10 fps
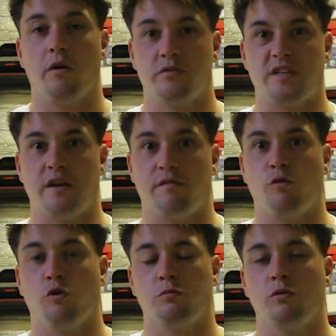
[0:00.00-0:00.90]
would say
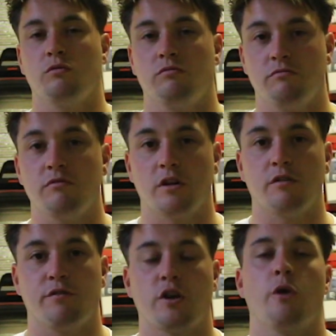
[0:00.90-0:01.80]
affordable, you know,
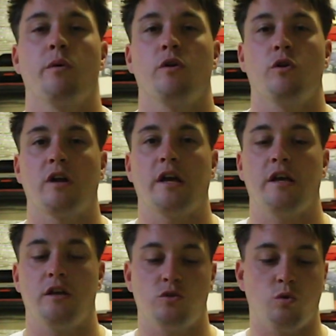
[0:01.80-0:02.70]
for going on
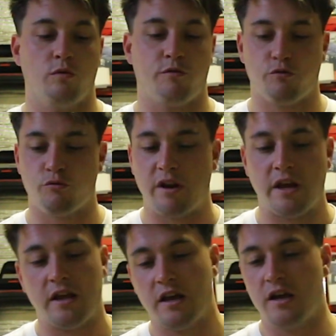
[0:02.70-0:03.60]
a sort of
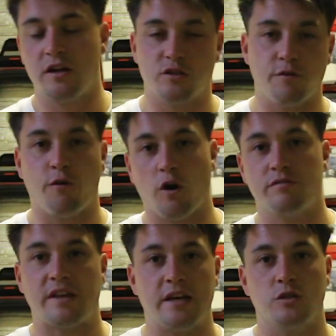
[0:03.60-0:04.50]
3 to
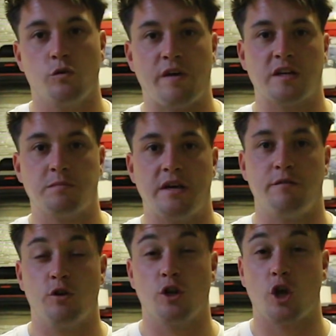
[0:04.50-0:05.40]
5 day sort of exped.
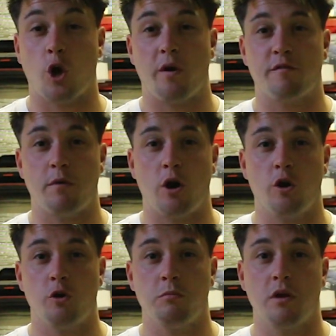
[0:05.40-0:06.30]
If you're going to go away from
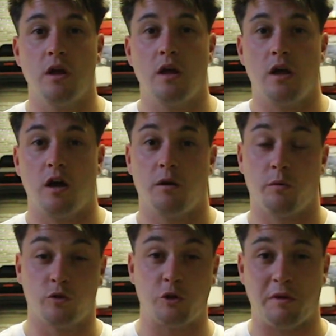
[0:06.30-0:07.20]
home, you
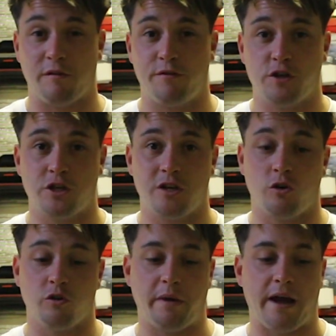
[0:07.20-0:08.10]
want to do a bit of fishing
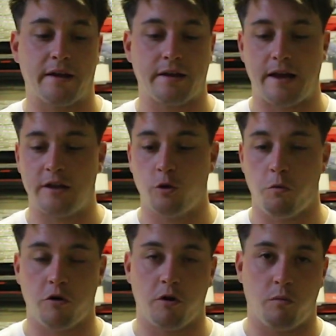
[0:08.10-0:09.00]
on the bank, and you
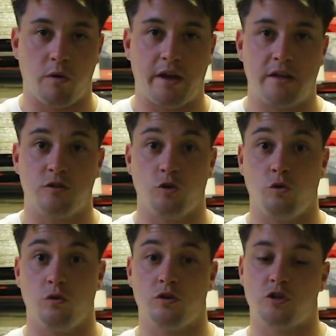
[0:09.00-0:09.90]
want a way
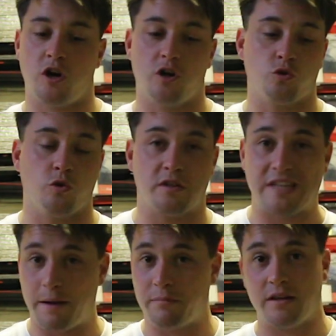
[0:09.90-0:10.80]
to charge all your
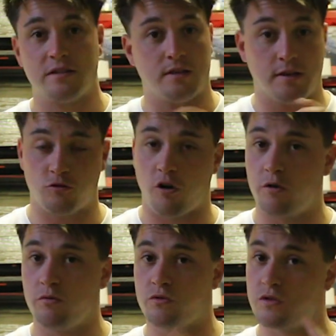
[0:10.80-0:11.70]
tablets, your
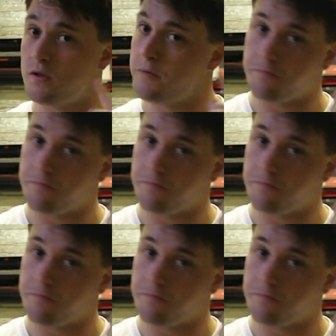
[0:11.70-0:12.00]
drones,